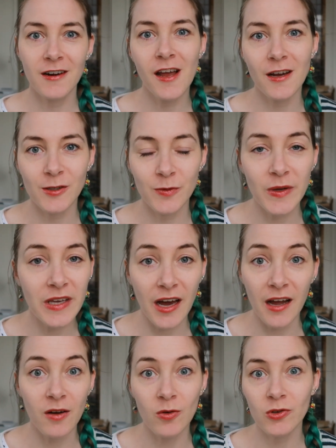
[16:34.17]
Last week
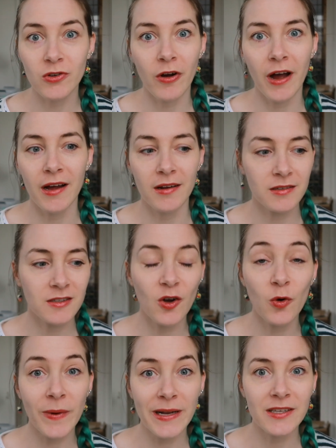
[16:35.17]
I also had
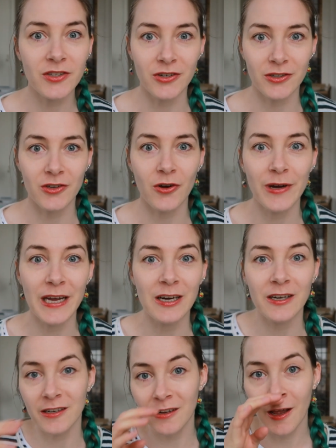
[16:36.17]
so many socks going
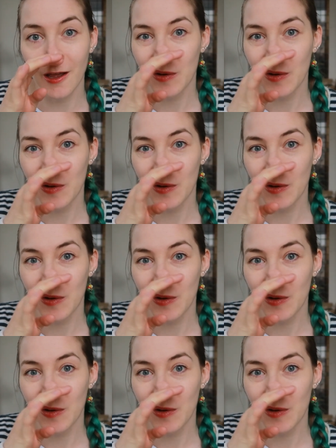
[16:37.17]
on,